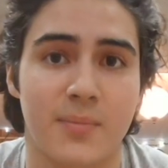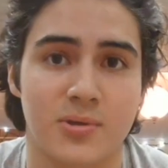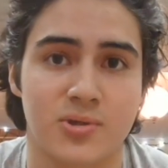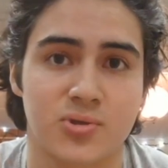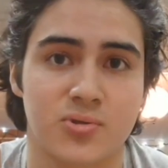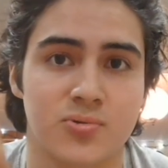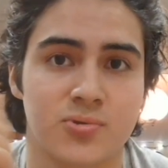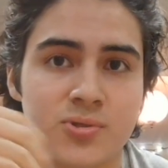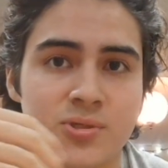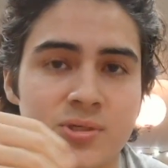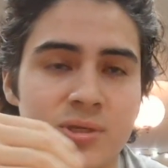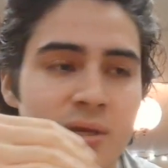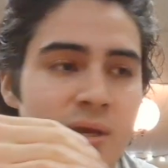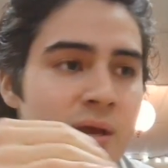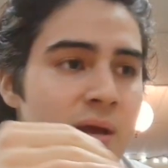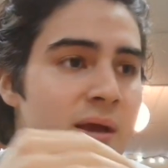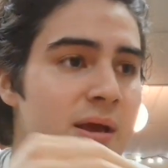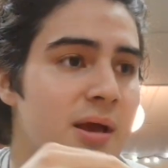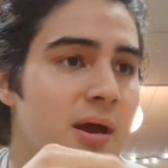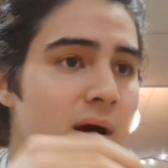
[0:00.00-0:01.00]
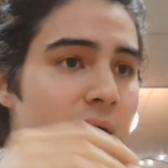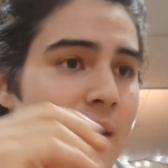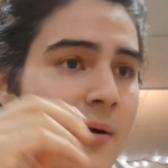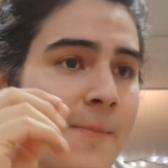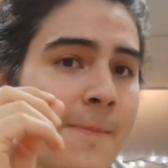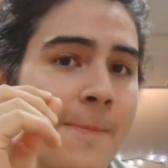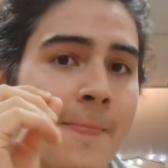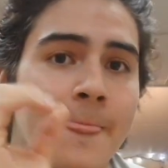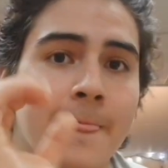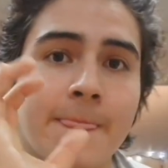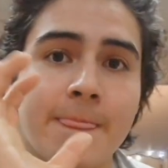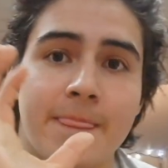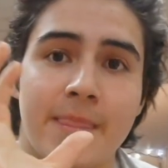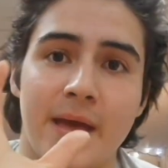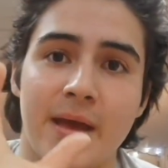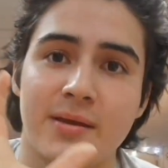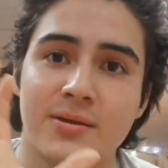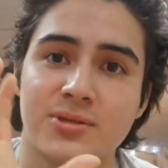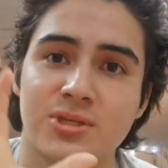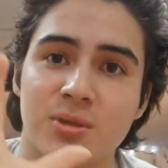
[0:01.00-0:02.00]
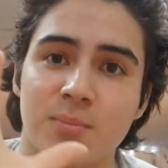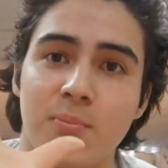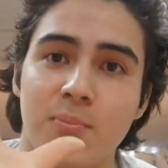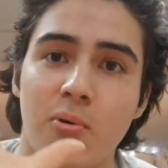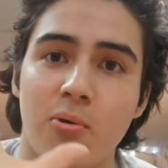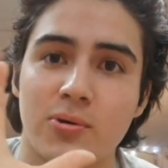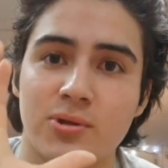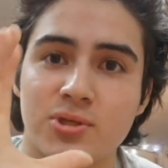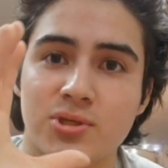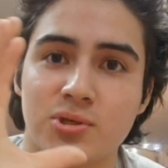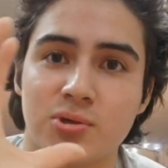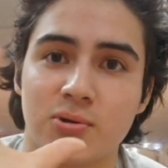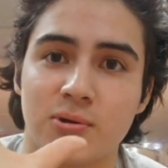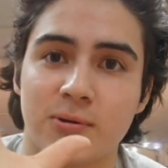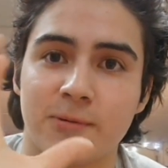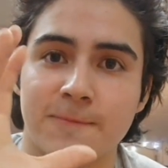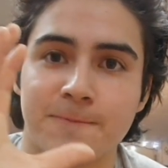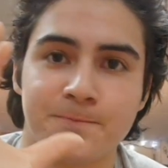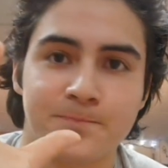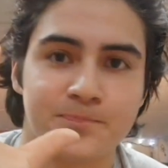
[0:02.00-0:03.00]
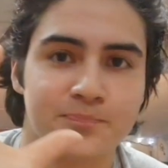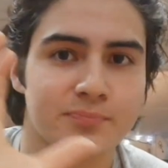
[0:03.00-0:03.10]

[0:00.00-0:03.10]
muscles, that supports your,